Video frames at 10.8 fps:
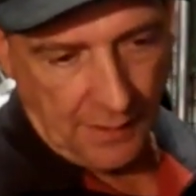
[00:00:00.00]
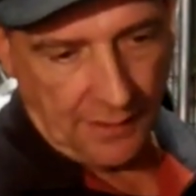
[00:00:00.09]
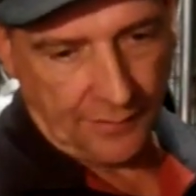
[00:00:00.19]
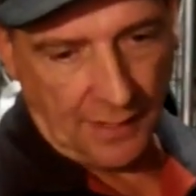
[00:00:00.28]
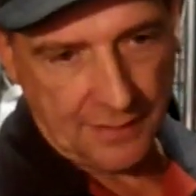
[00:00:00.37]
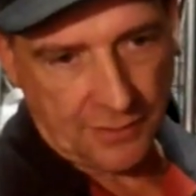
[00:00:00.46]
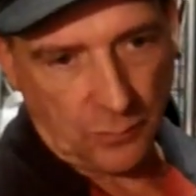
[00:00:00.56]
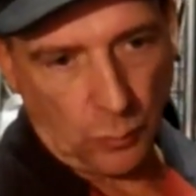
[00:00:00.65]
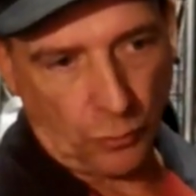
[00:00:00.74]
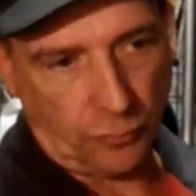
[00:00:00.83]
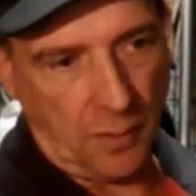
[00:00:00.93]
it takes the
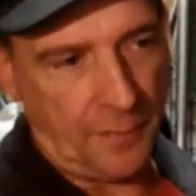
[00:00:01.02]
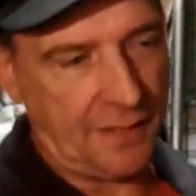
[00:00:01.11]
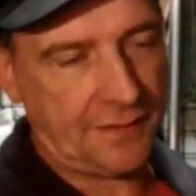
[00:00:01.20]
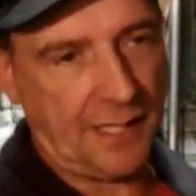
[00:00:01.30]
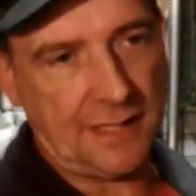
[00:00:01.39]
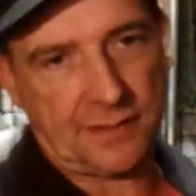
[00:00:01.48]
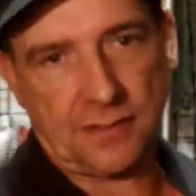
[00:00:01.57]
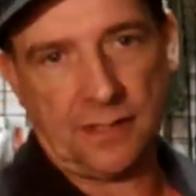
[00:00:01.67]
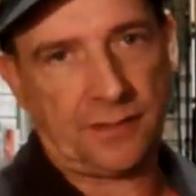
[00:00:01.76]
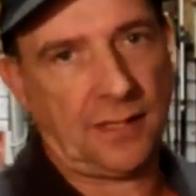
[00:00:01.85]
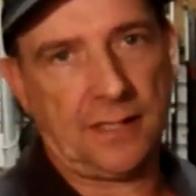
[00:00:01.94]
water on, but it
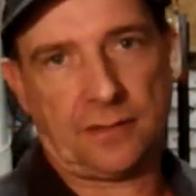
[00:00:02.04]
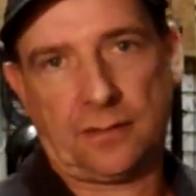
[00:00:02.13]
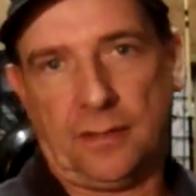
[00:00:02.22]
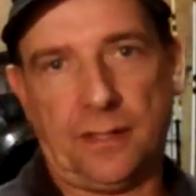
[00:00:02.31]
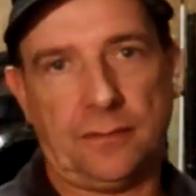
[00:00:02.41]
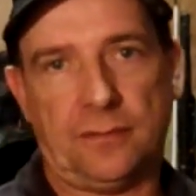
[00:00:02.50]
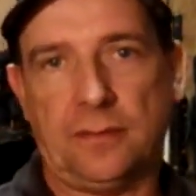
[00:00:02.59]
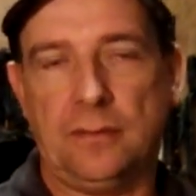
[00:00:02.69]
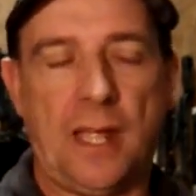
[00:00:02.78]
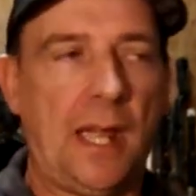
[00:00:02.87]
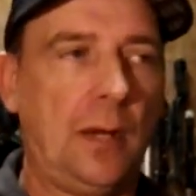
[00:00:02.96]
takes like
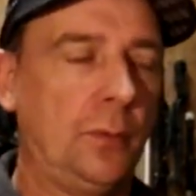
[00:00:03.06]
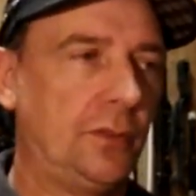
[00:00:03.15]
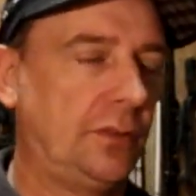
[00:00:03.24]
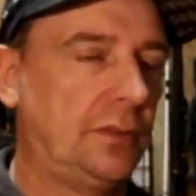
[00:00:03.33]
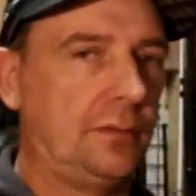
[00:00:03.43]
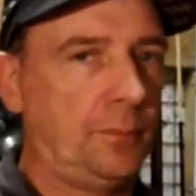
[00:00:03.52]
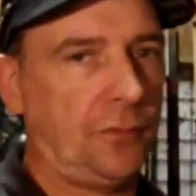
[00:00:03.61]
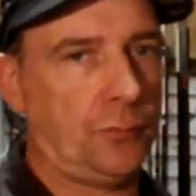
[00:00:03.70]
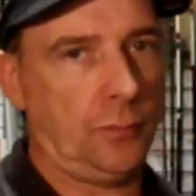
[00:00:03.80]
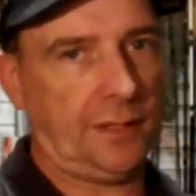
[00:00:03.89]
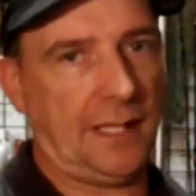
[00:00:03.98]
hours
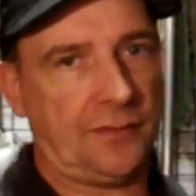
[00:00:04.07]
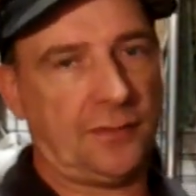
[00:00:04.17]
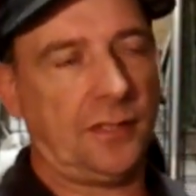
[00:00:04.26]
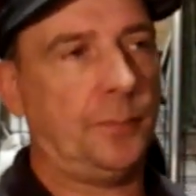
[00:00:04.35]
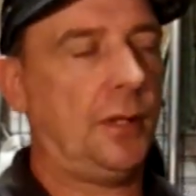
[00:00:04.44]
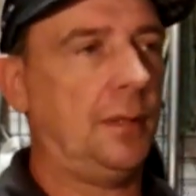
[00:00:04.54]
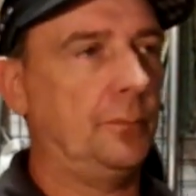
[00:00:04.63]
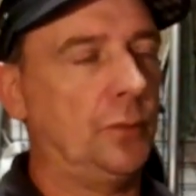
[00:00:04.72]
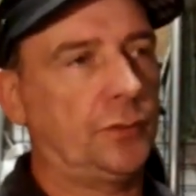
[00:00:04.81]
before it gets to the pump.